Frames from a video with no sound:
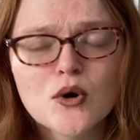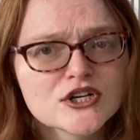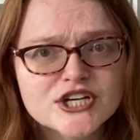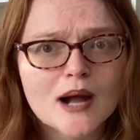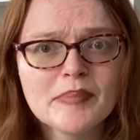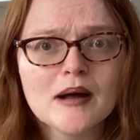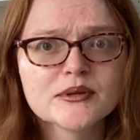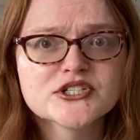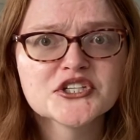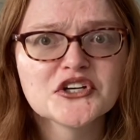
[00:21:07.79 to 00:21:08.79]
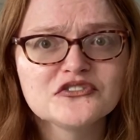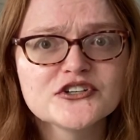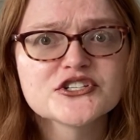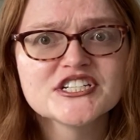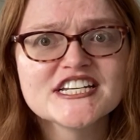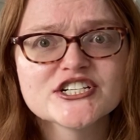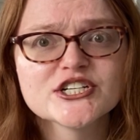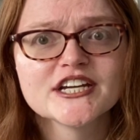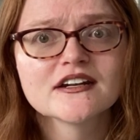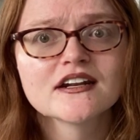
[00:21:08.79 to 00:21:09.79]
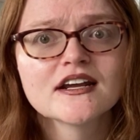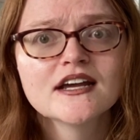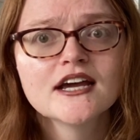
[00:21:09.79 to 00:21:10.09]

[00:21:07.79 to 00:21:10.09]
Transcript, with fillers: which got published in their first edition